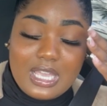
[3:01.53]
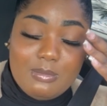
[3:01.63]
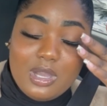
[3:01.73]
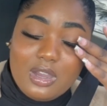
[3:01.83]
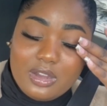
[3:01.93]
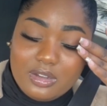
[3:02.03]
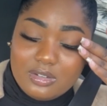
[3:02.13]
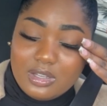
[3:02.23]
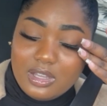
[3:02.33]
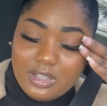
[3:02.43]
got my heart.
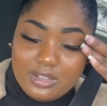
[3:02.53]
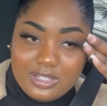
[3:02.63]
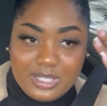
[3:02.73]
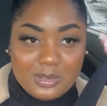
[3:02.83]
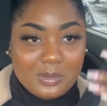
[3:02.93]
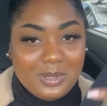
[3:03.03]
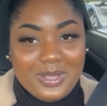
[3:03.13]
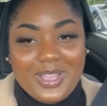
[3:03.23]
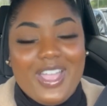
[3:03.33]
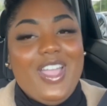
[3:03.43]
On God, they do.
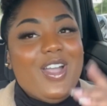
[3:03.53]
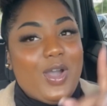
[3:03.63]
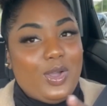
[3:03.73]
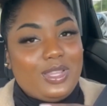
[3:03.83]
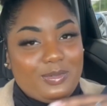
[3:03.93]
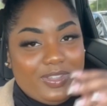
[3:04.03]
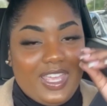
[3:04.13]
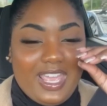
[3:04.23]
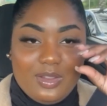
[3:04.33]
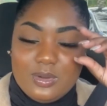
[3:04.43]
Only for the
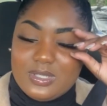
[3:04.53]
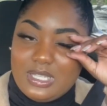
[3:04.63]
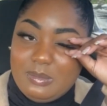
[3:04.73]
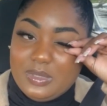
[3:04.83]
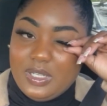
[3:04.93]
egg roll sampler.